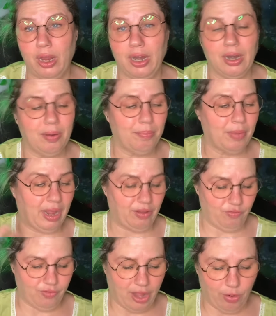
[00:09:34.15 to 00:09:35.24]
And my
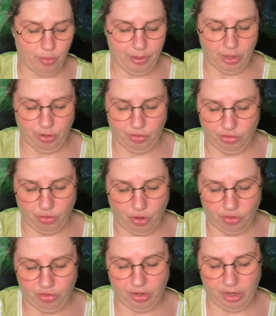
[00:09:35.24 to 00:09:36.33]
flower pillows are
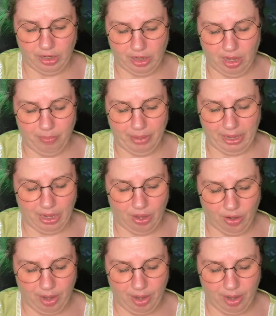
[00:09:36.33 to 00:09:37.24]
all starting to come back out.